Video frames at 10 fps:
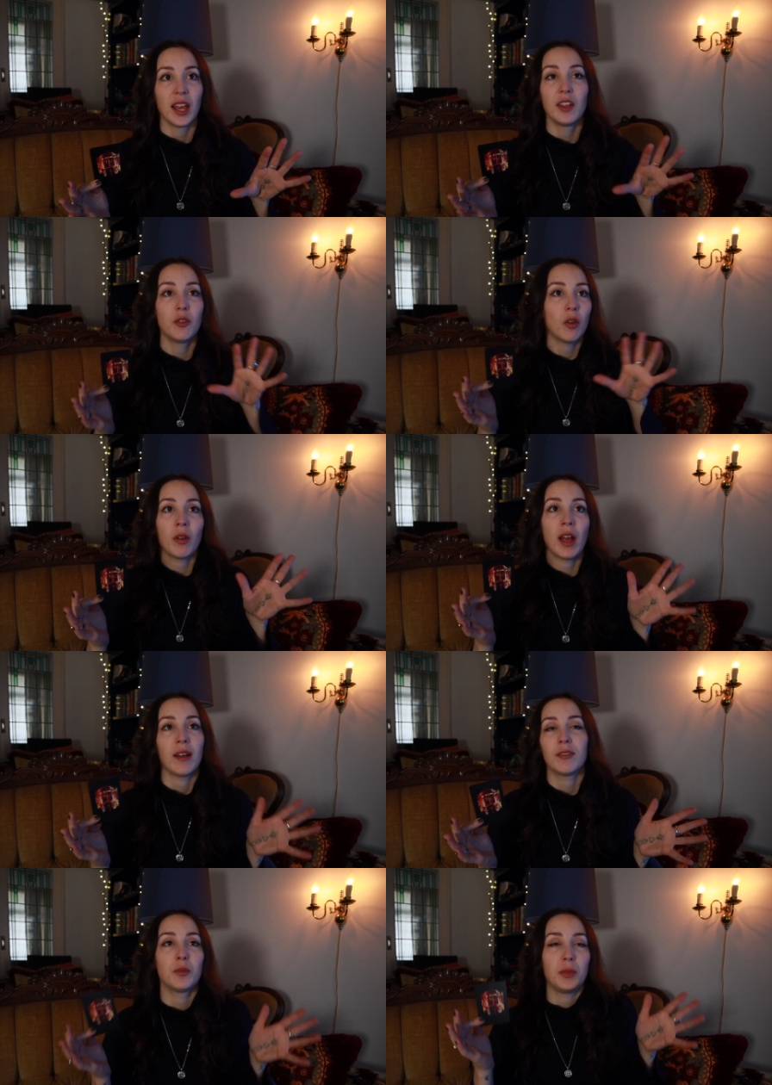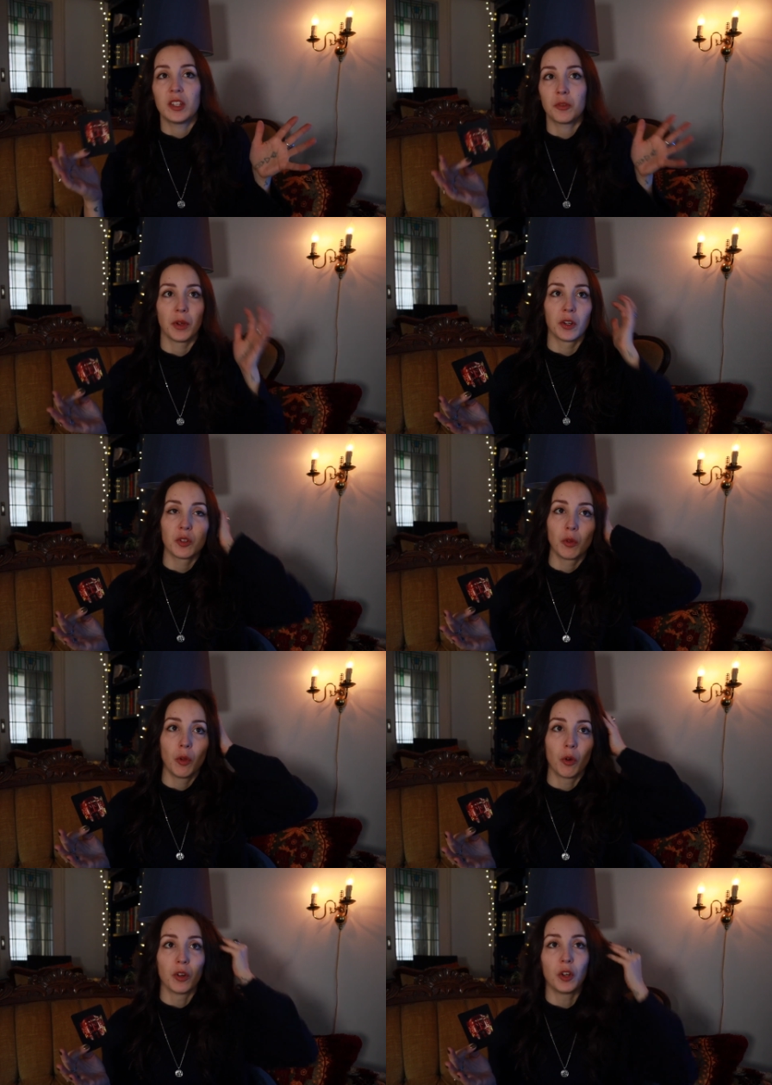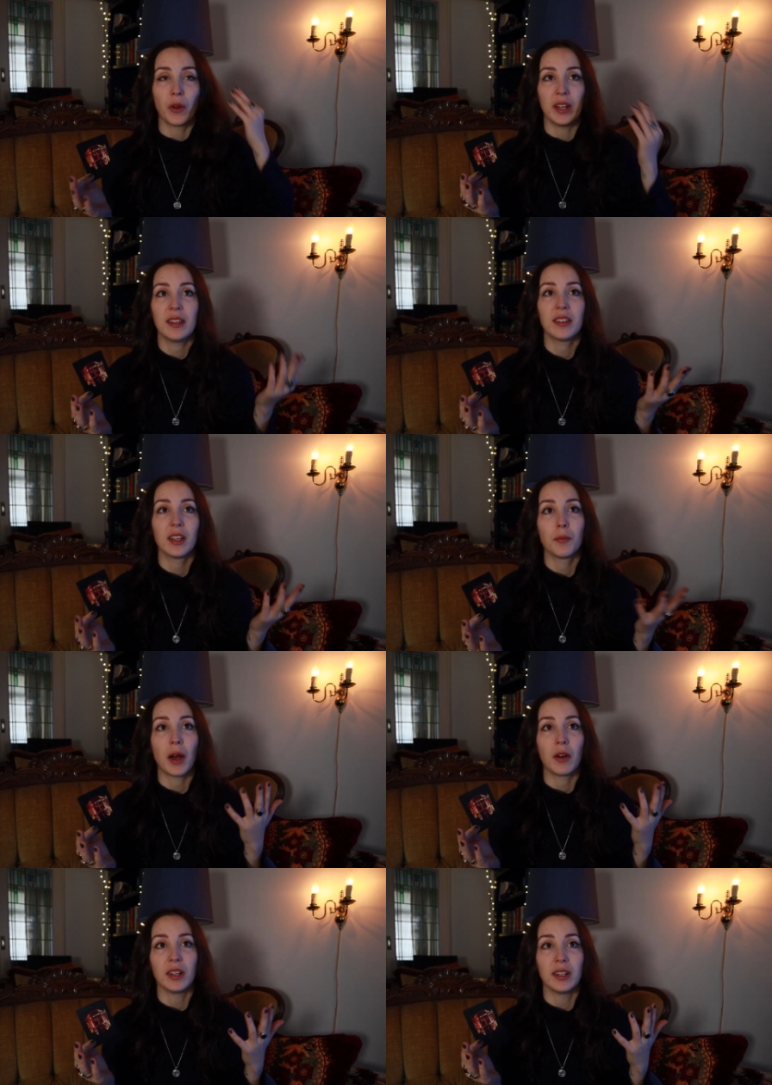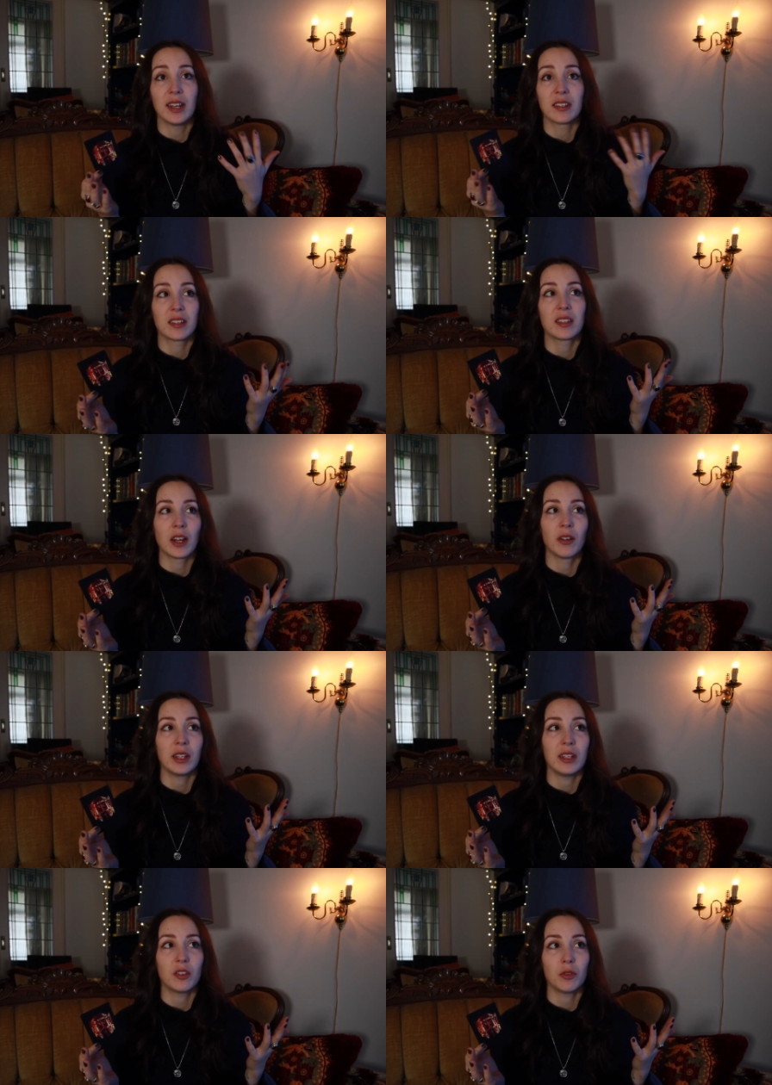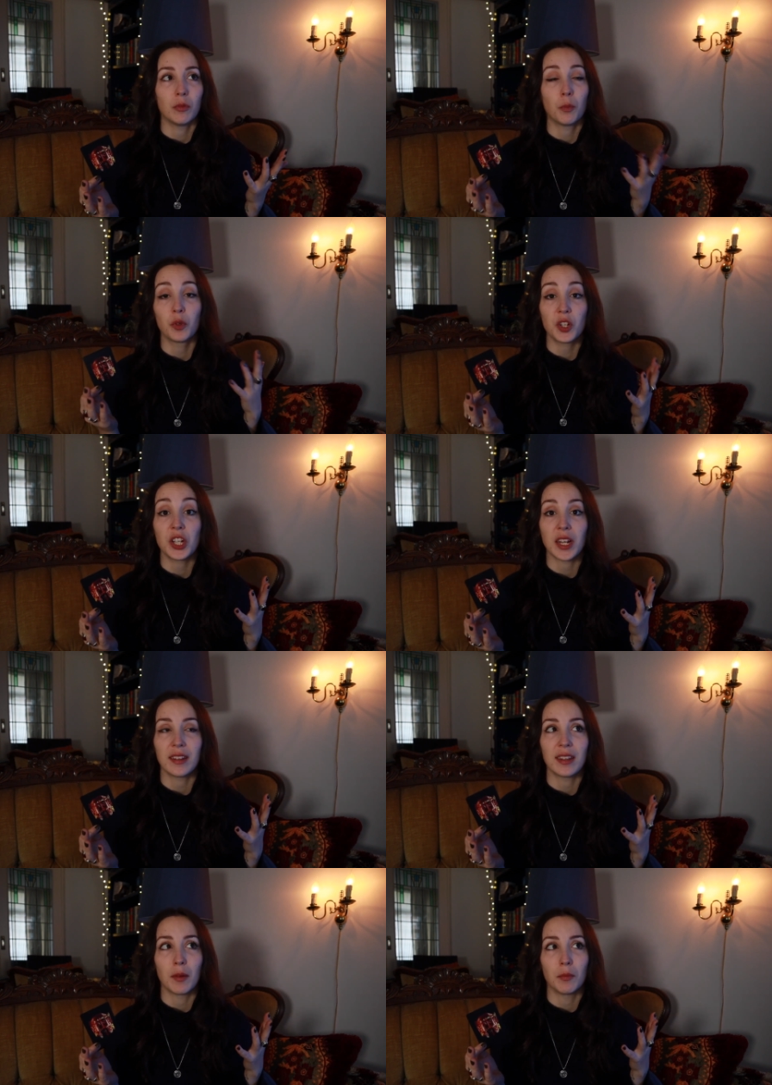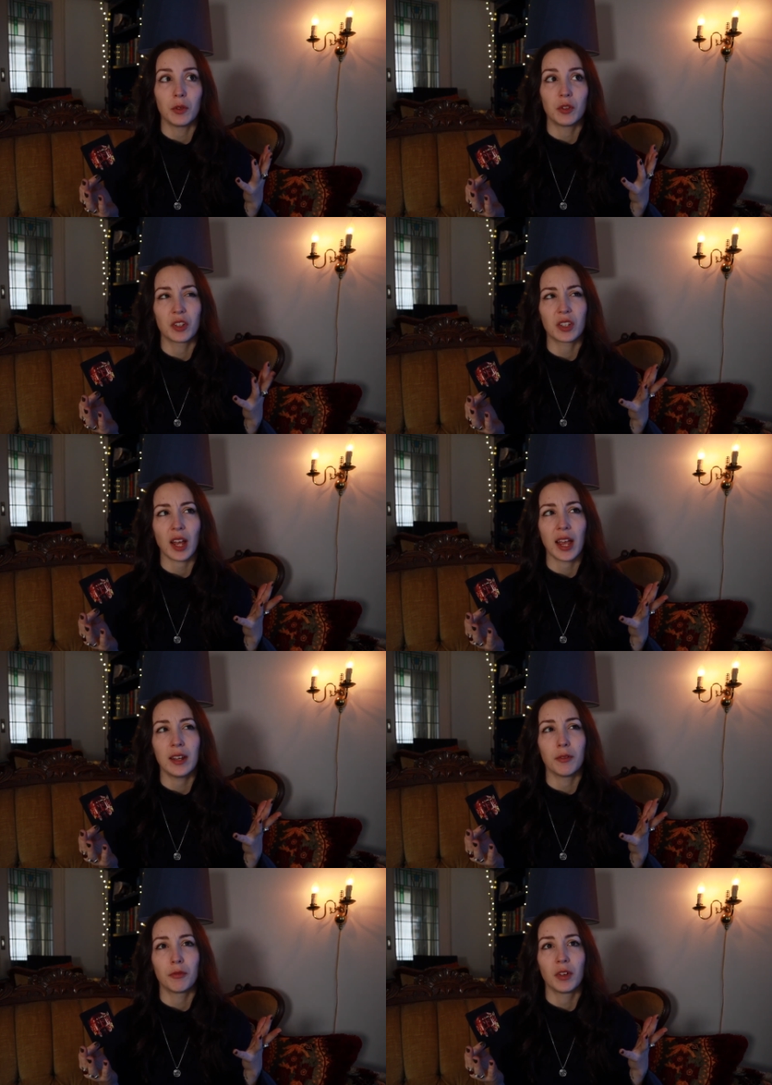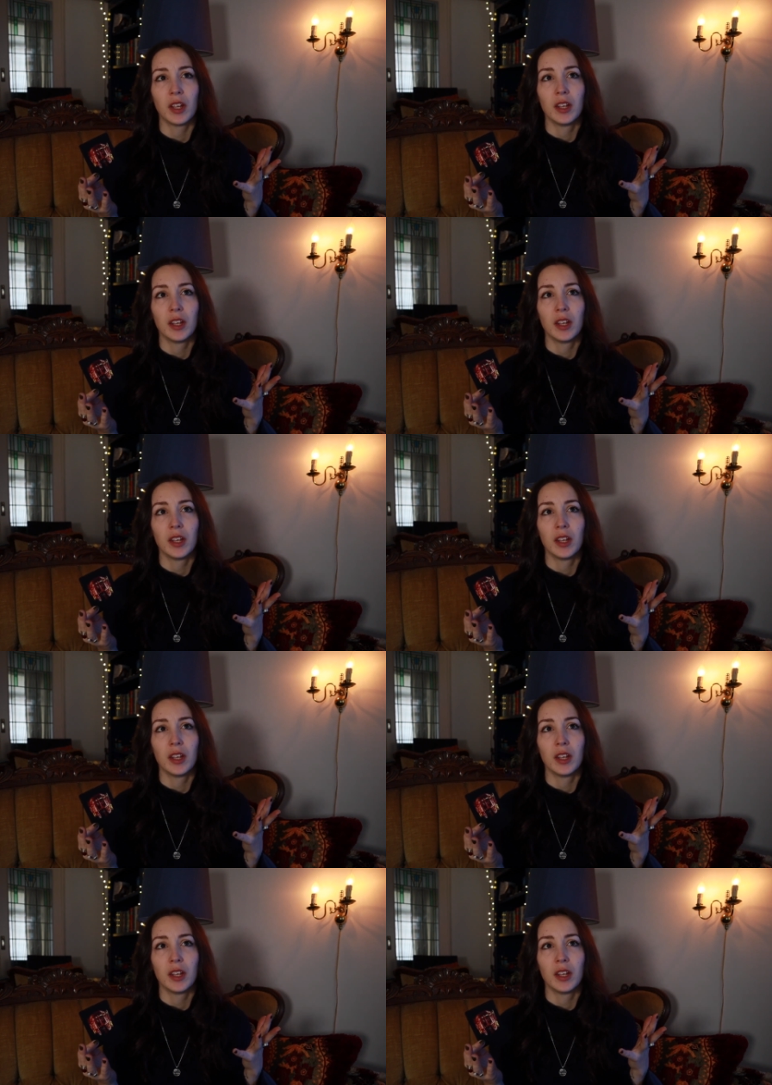and you don't have to be spiritual or know anything about it necessarily to appreciate them. You just kind of